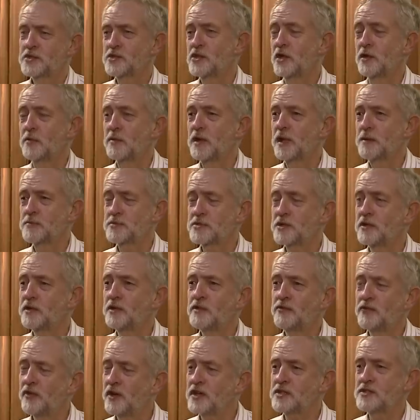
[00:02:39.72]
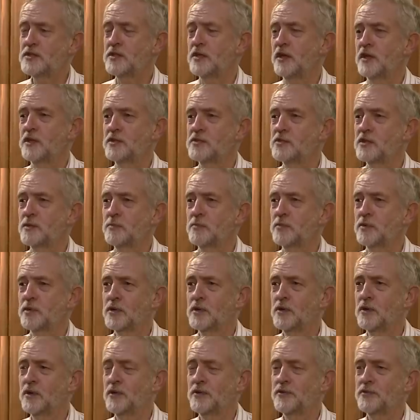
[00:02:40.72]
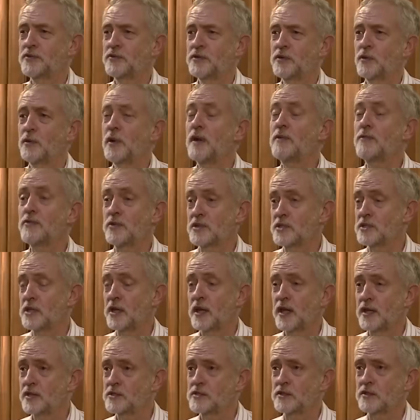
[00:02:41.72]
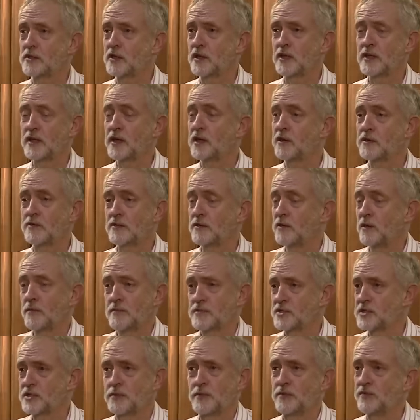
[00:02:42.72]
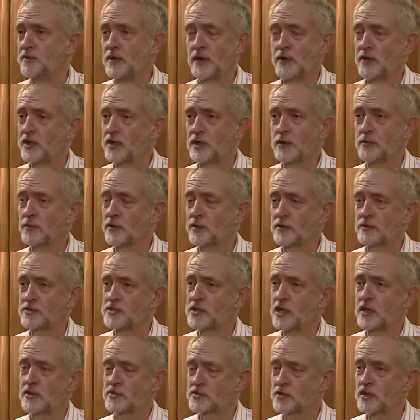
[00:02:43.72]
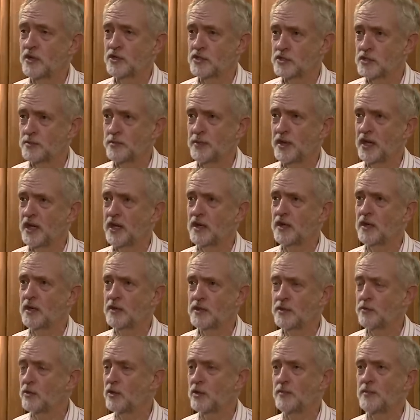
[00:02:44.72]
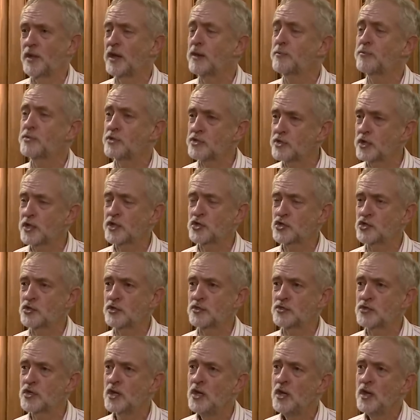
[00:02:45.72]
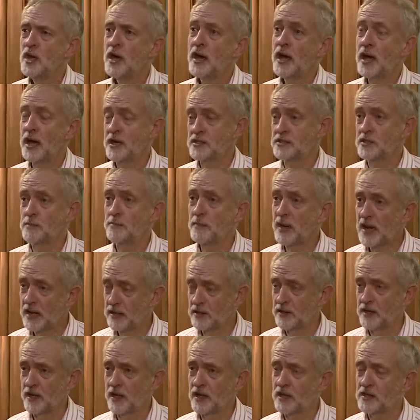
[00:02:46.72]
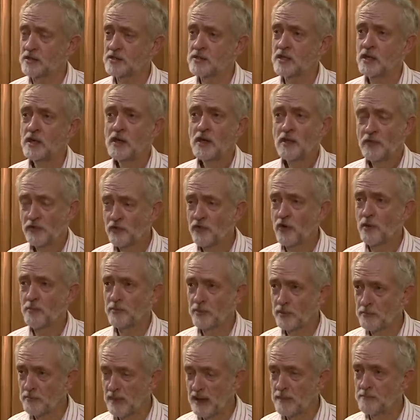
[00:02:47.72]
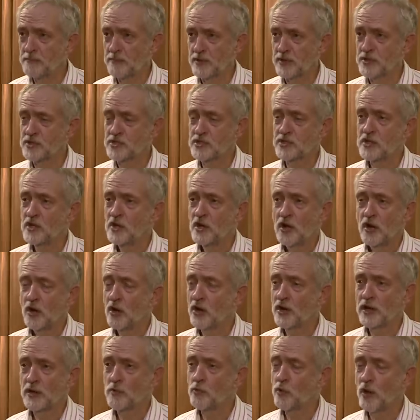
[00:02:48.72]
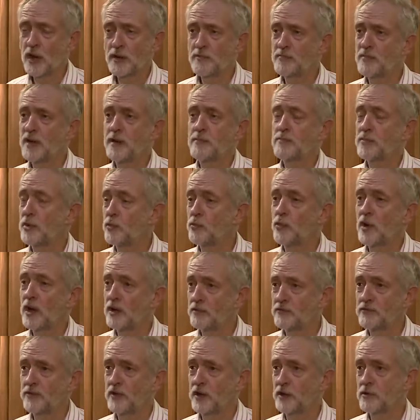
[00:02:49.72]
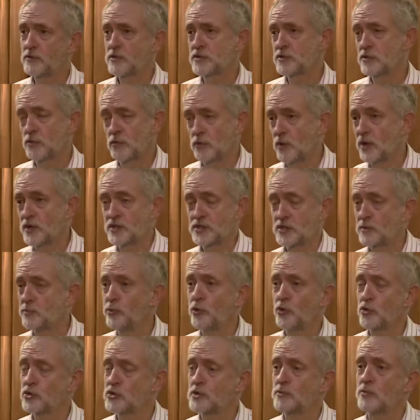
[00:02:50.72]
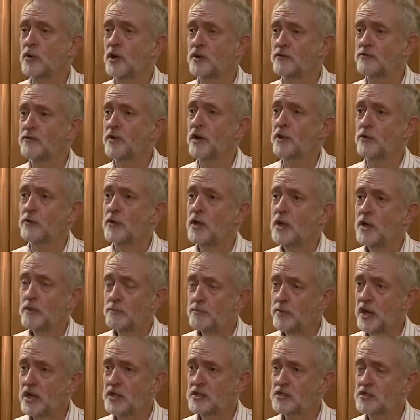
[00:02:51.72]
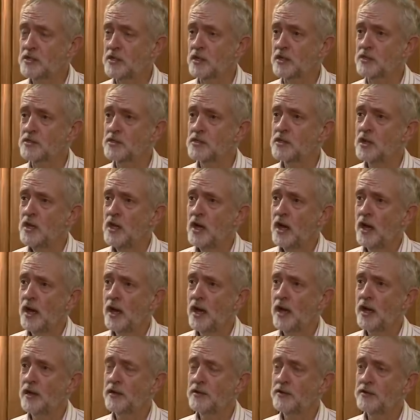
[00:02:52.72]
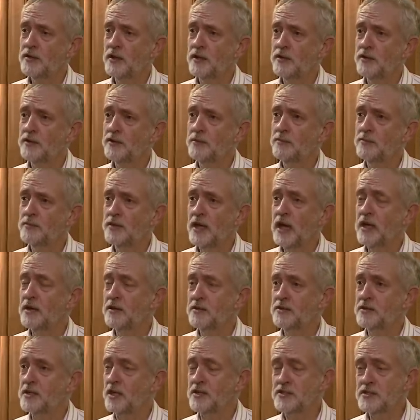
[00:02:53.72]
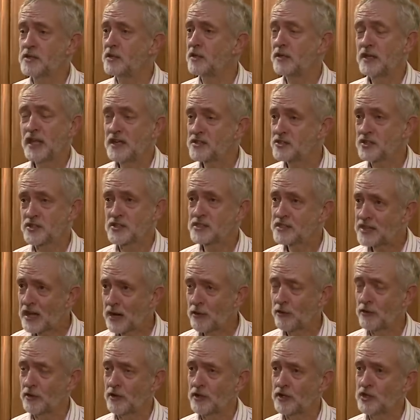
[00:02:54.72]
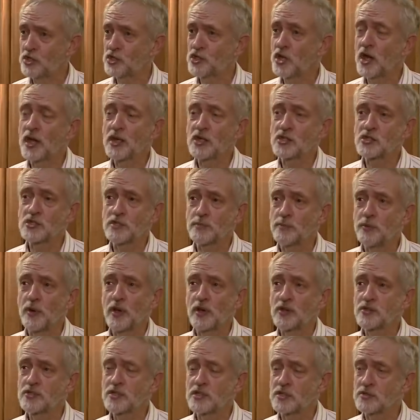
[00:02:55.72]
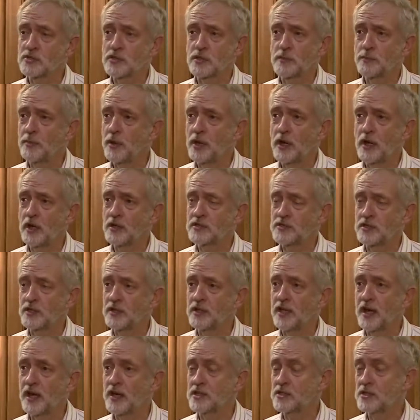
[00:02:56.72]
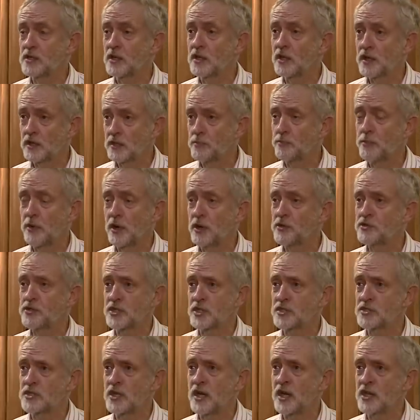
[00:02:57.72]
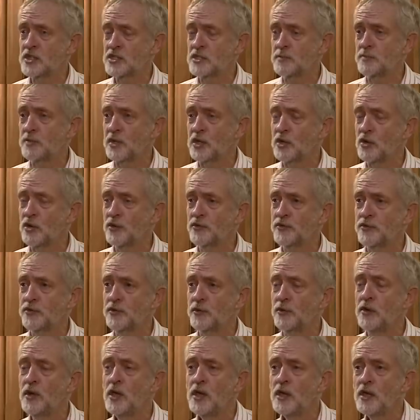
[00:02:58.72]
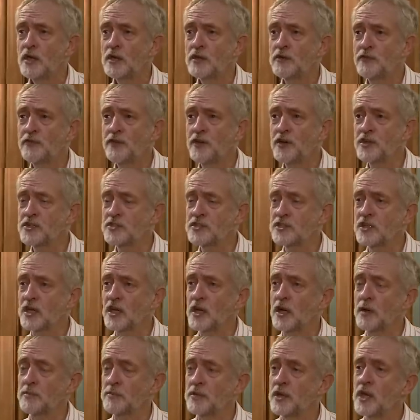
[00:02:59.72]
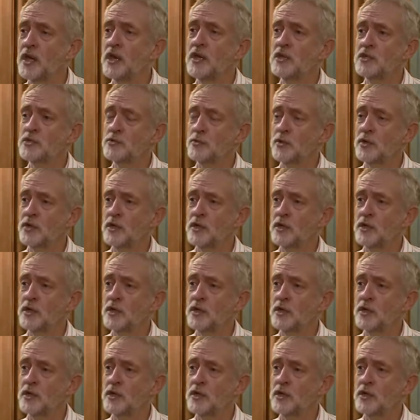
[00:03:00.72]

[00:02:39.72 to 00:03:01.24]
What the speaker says: It's going to be absolutely fascinating, because whoever is elected the leader, and obviously we've no idea what the result's going to be, and I don't want to make predictions, has a mandate from the members on a one-member, one-vote, or one-supporter, one-vote basis. And that doesn't necessarily change the policies of the party. That is another process that has to be gone through. The first thing I'm keen to